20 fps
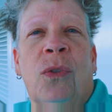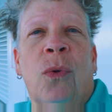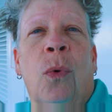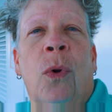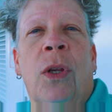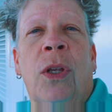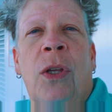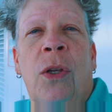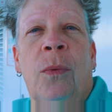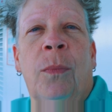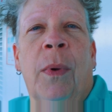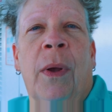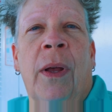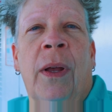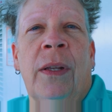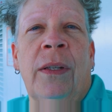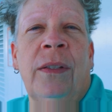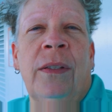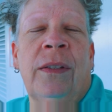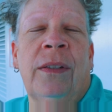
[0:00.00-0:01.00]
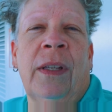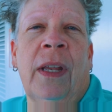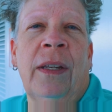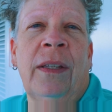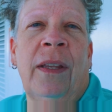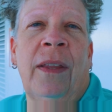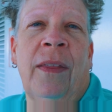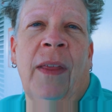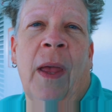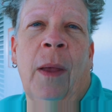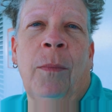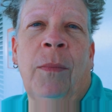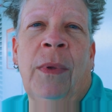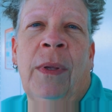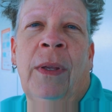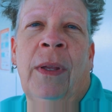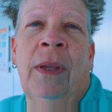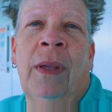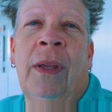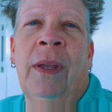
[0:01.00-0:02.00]
or coupons sent to them
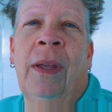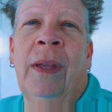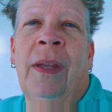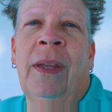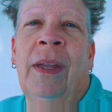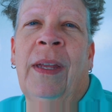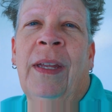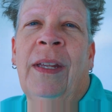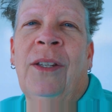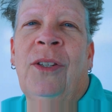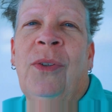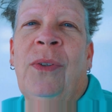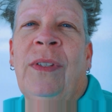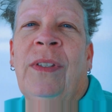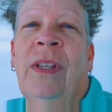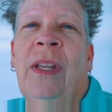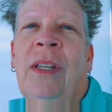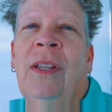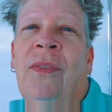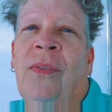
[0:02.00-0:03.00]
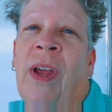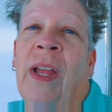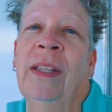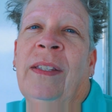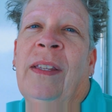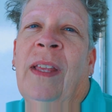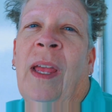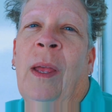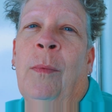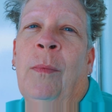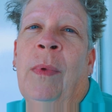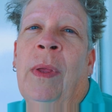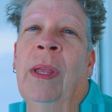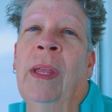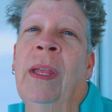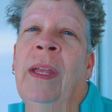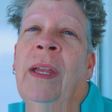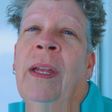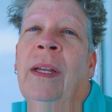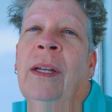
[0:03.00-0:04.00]
to incentivize them
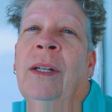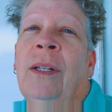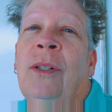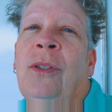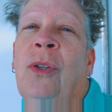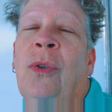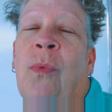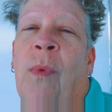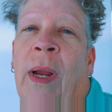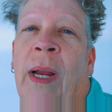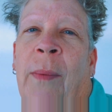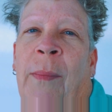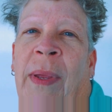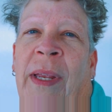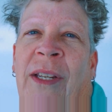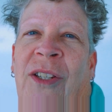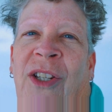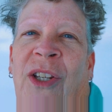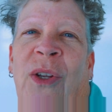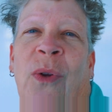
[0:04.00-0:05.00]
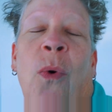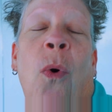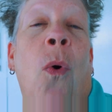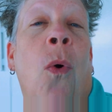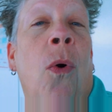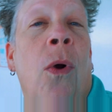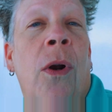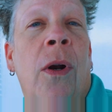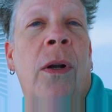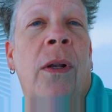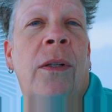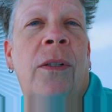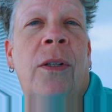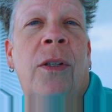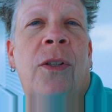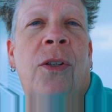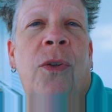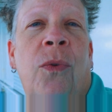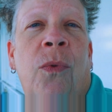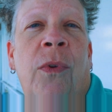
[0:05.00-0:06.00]
to recommend you or
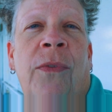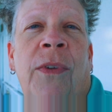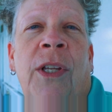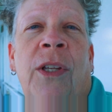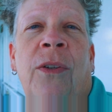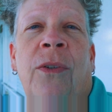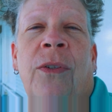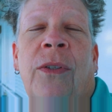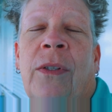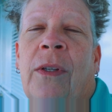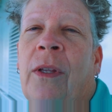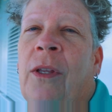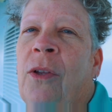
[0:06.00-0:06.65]
to do reviews.